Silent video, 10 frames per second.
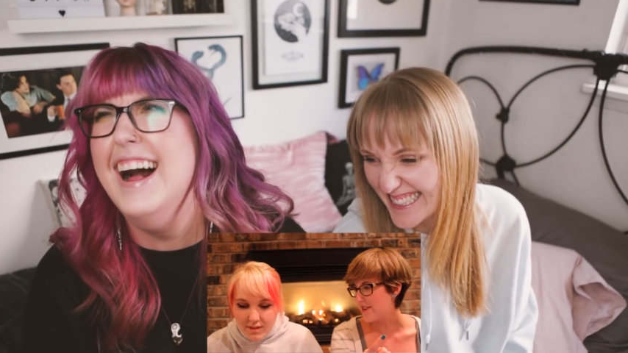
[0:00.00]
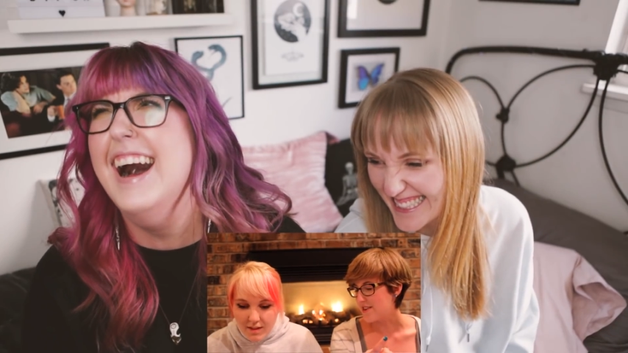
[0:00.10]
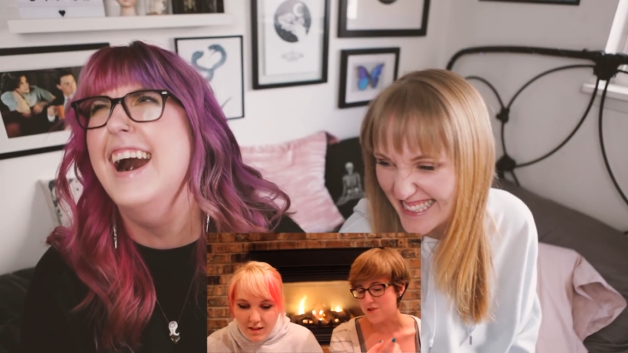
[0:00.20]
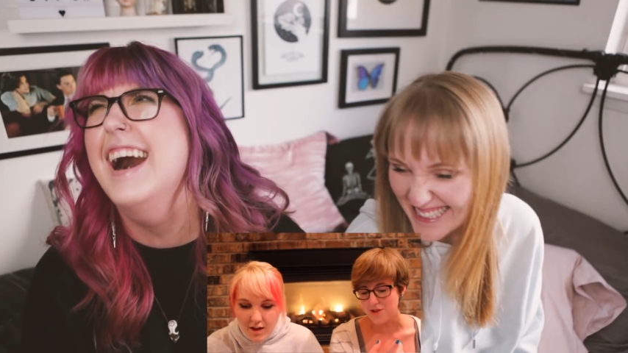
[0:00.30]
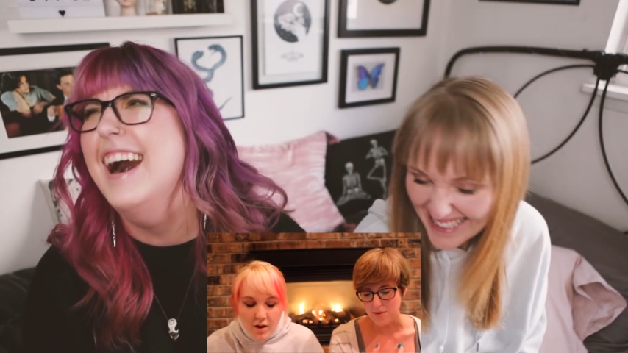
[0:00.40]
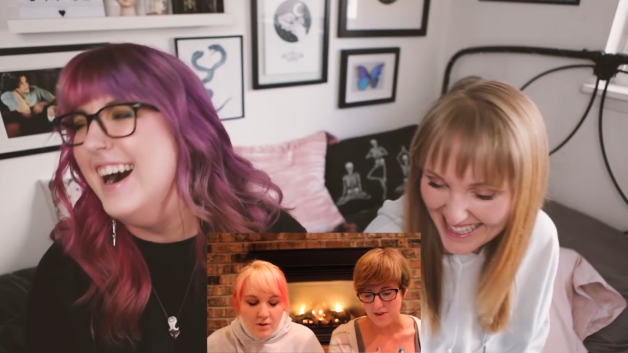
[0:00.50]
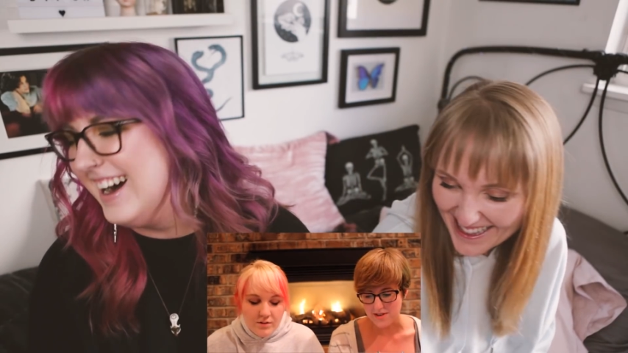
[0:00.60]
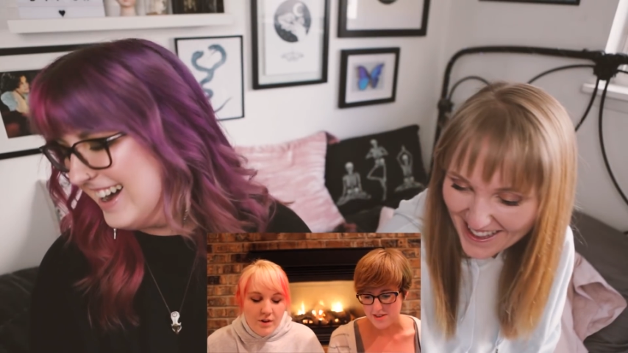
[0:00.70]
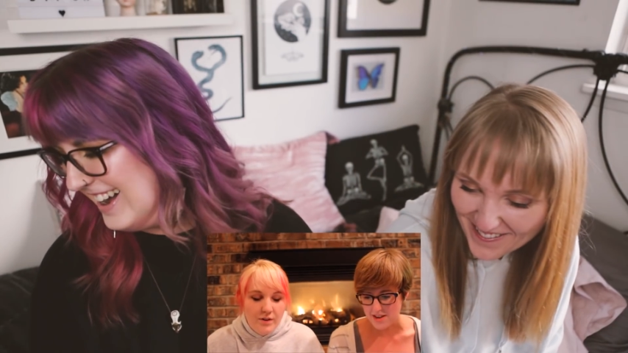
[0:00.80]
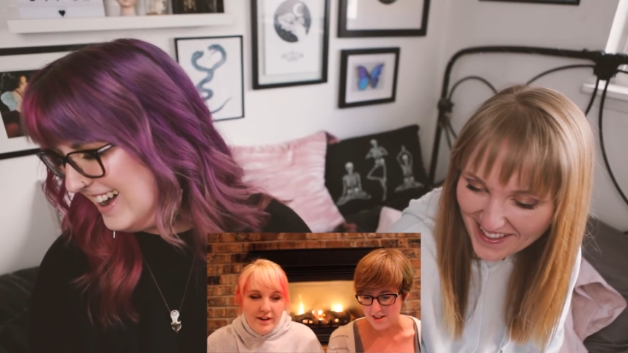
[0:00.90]
Speaker 1: video. She
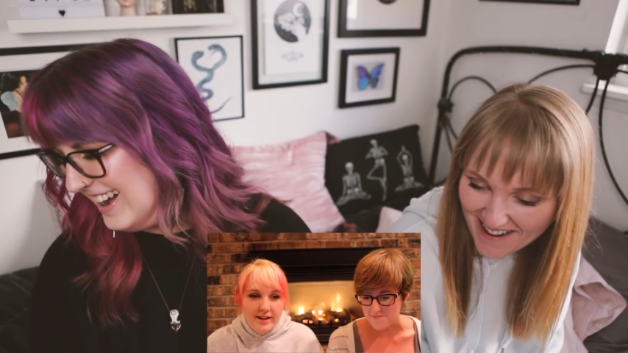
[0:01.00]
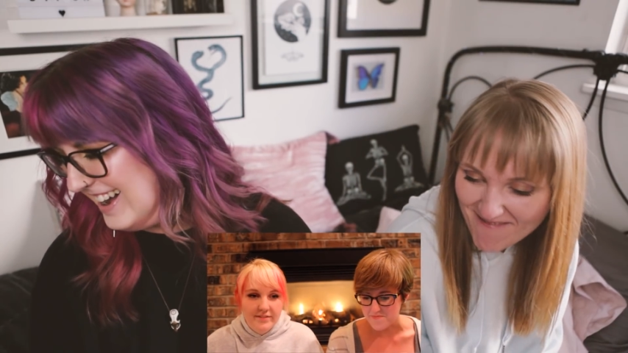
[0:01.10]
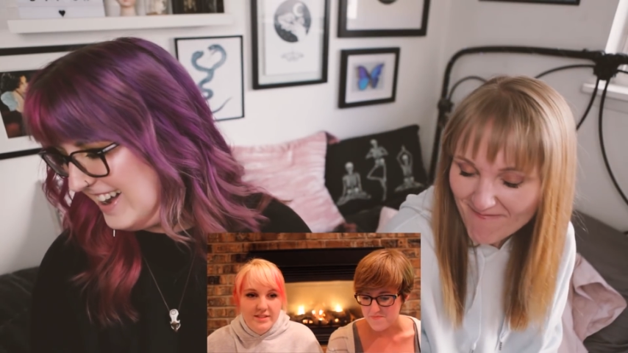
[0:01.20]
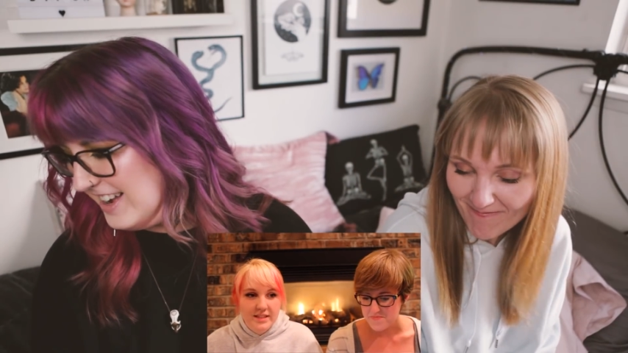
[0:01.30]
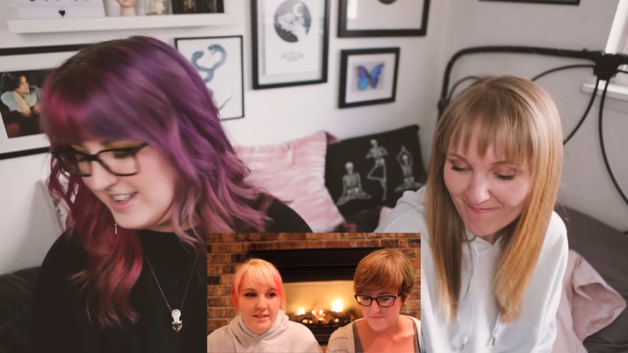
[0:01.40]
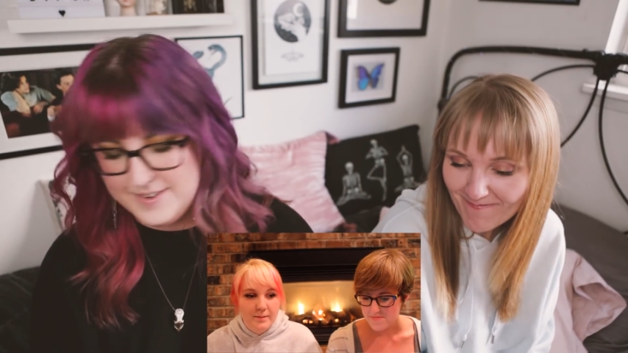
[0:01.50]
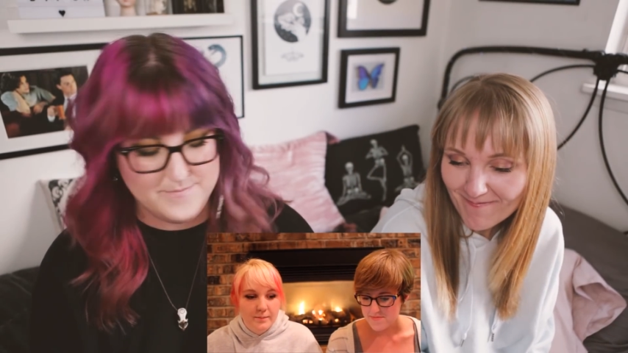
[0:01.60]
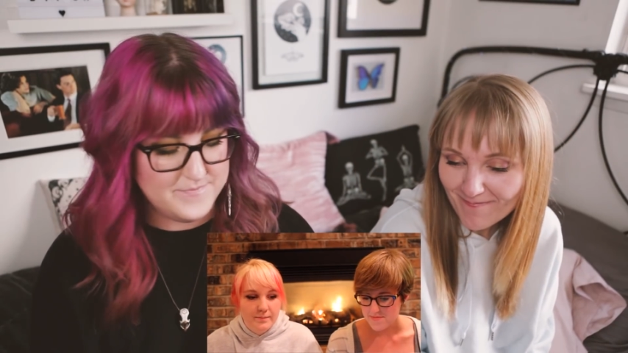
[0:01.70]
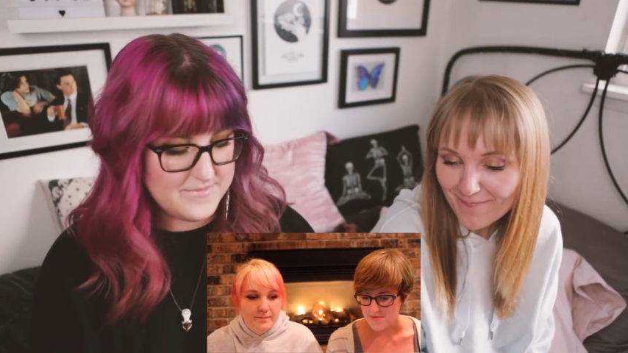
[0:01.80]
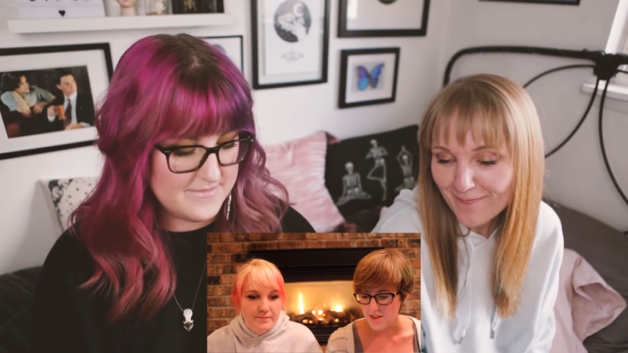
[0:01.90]
oh, Love that. I've seen them.
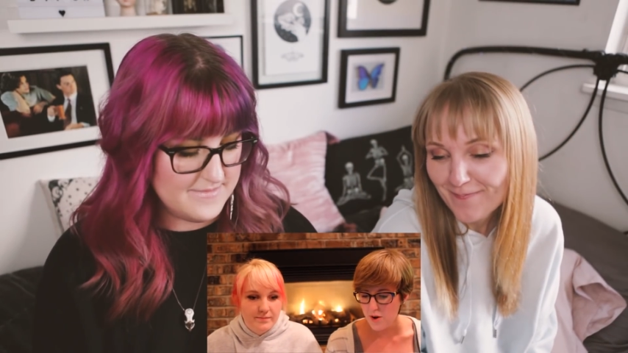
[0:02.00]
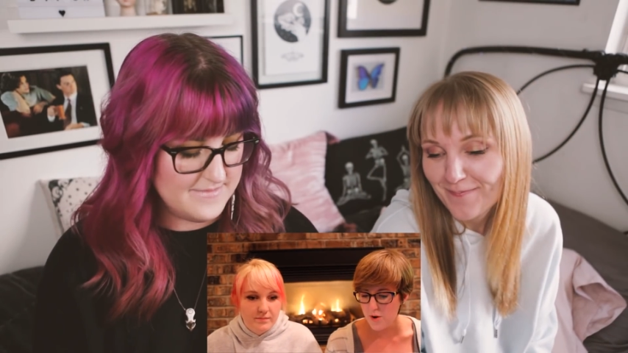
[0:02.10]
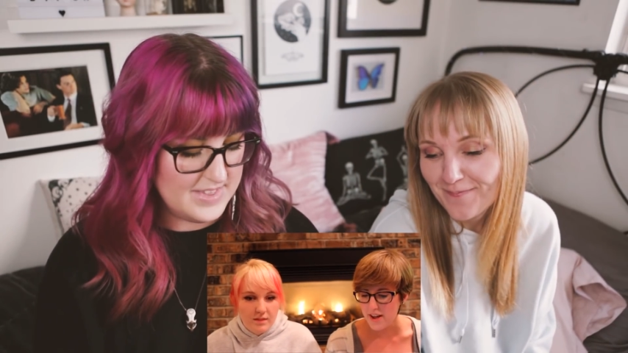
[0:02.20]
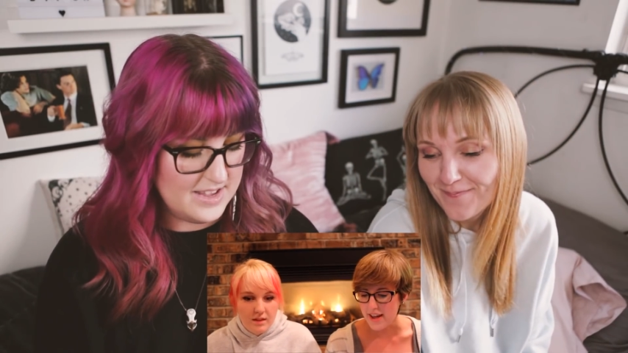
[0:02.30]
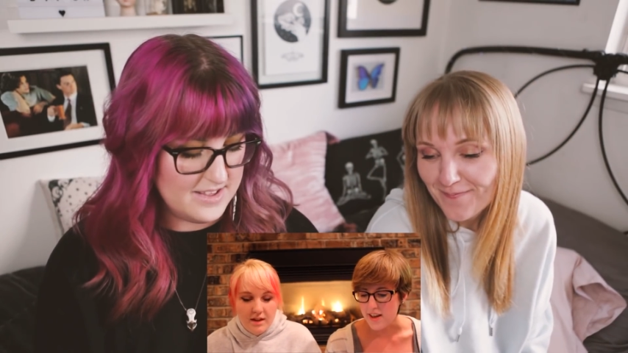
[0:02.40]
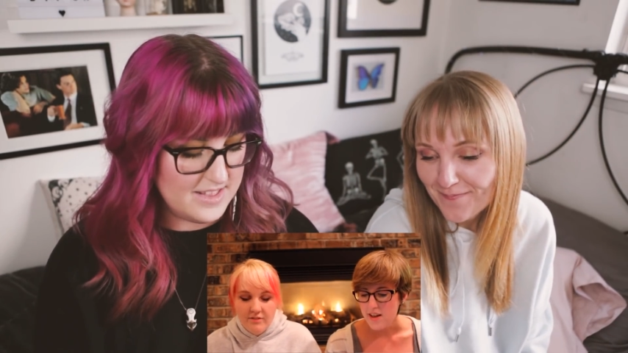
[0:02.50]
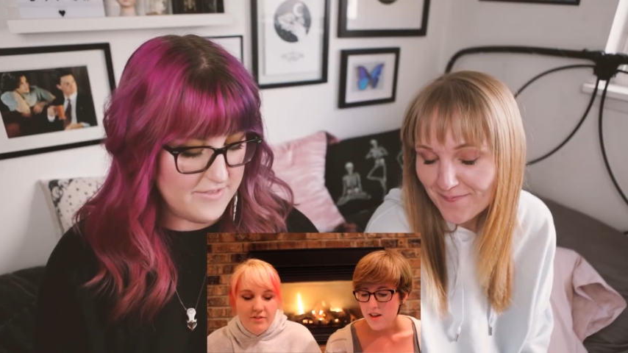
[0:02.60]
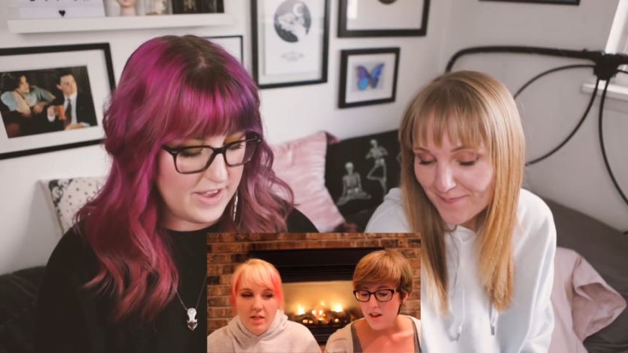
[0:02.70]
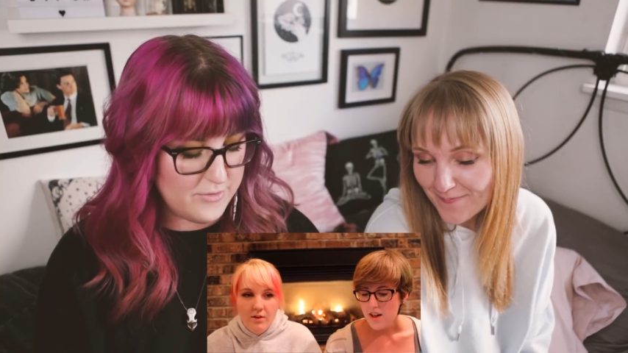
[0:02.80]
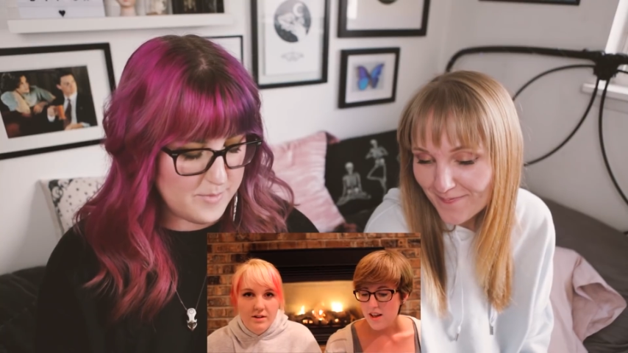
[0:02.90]
Oh, okay.
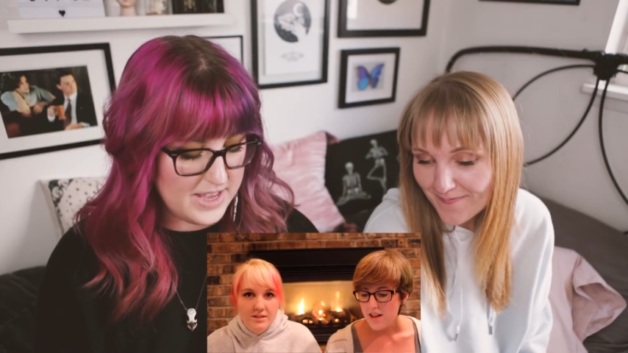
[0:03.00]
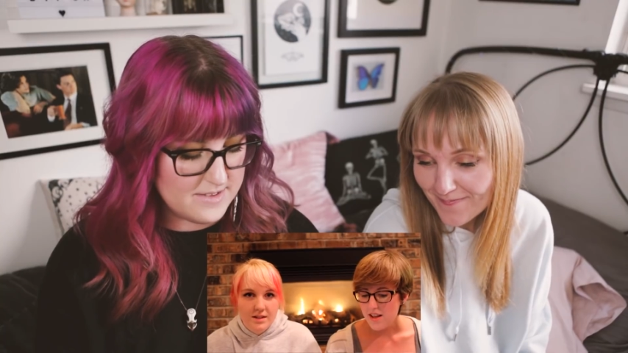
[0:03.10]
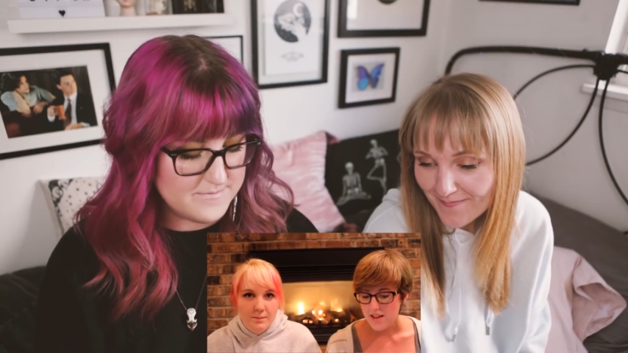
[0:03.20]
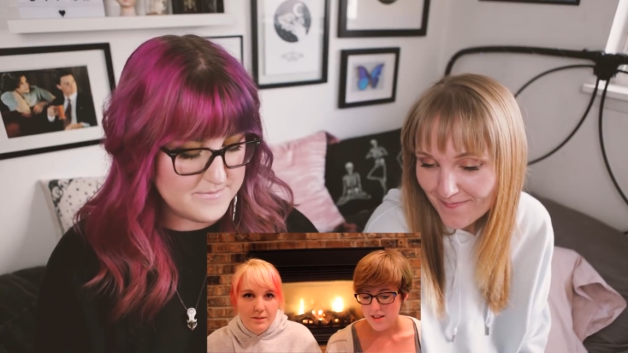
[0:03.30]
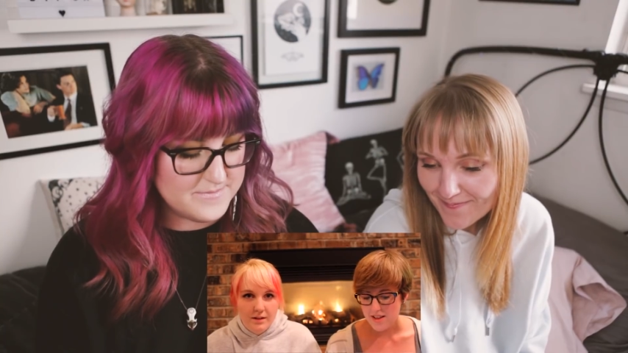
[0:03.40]
Love that for me.